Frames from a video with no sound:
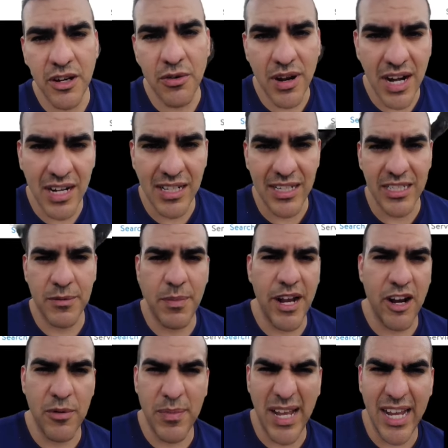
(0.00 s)
theoretically
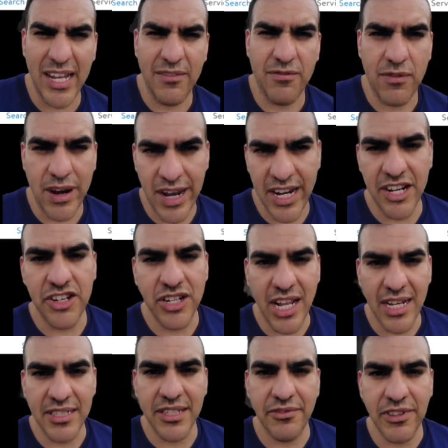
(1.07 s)
expire by Friday,
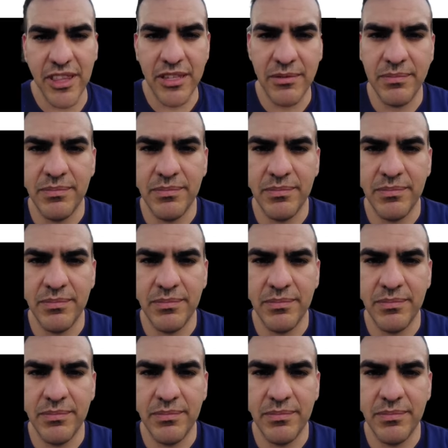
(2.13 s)
July 7th.